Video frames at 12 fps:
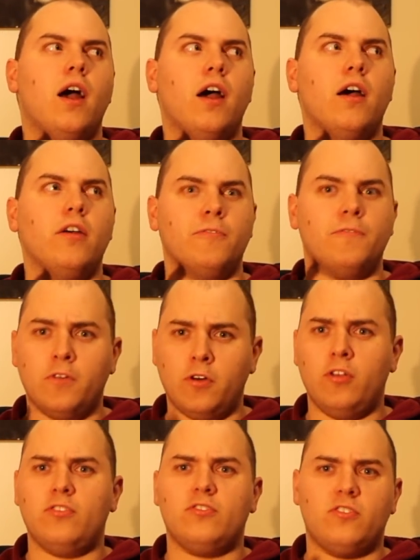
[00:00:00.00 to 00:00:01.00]
the
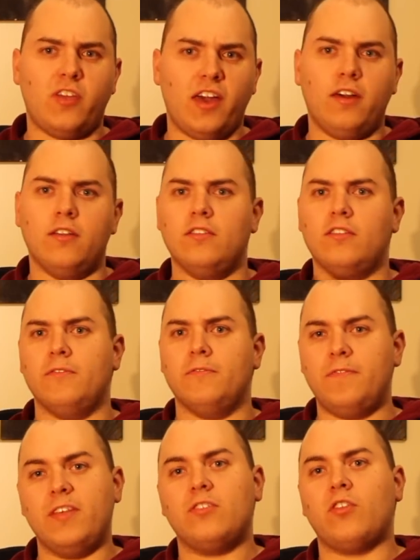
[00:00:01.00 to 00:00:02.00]
first, second and
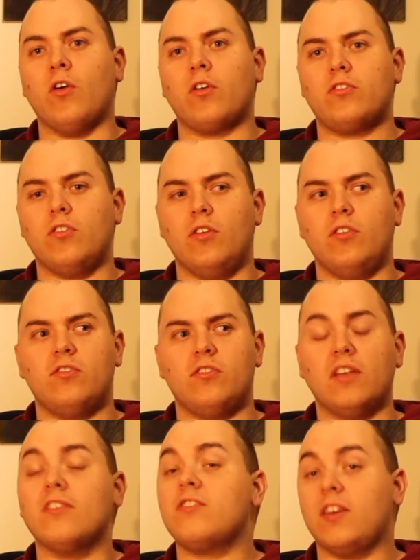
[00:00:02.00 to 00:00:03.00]
fifth Doctors
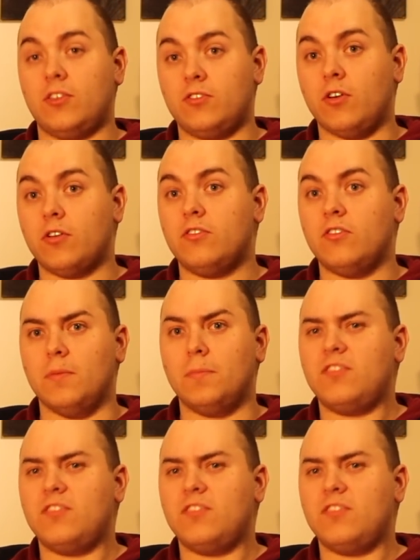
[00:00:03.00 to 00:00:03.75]
and sixth Doctor,